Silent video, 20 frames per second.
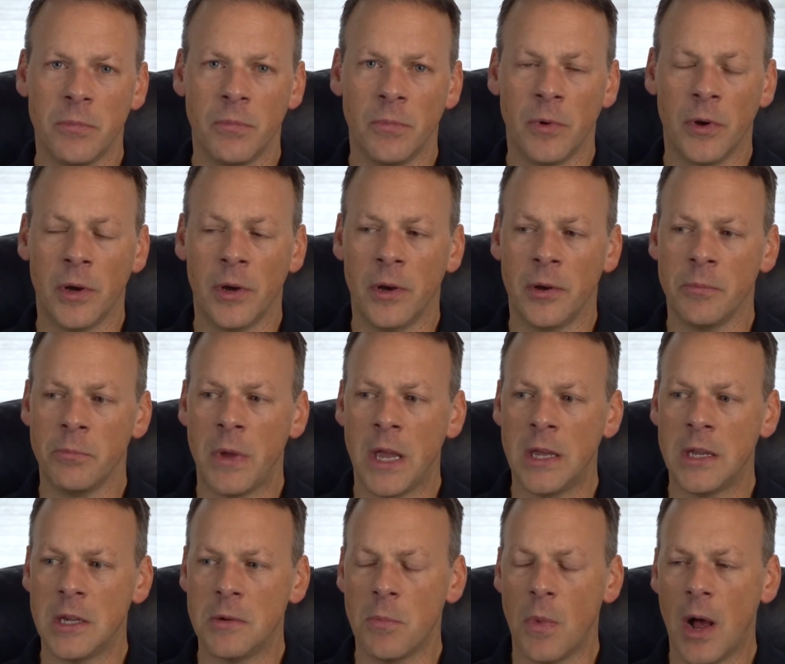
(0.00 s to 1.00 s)
uh,
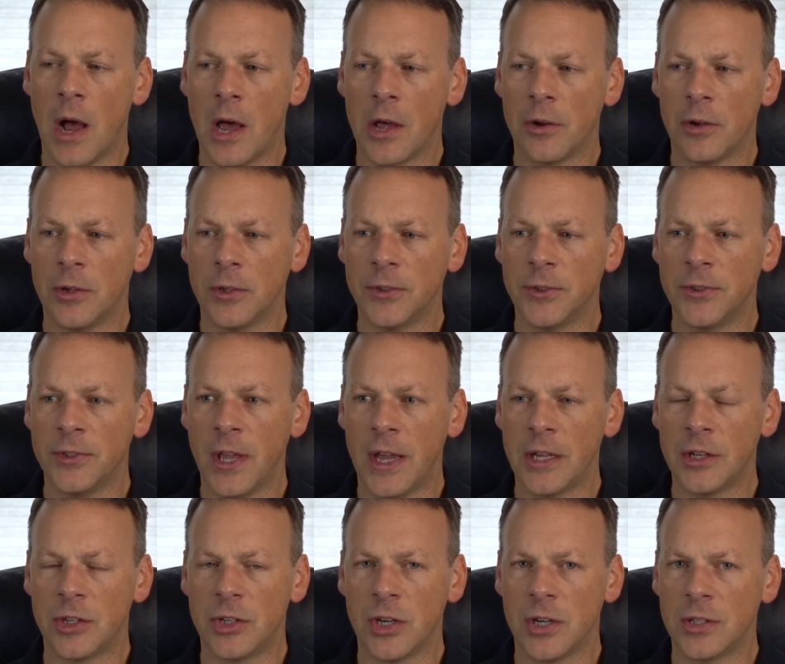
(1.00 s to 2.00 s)
make and models,
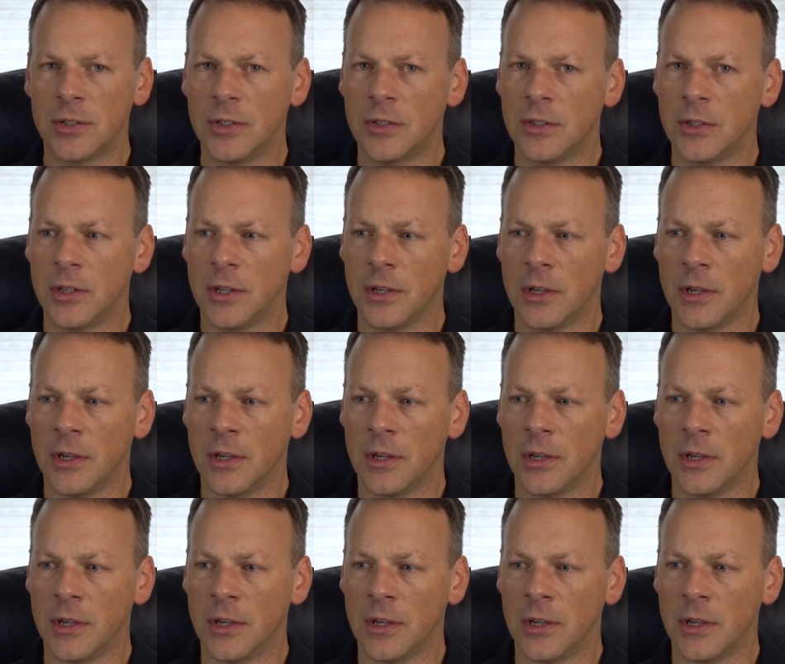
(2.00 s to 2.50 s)
not just, uh,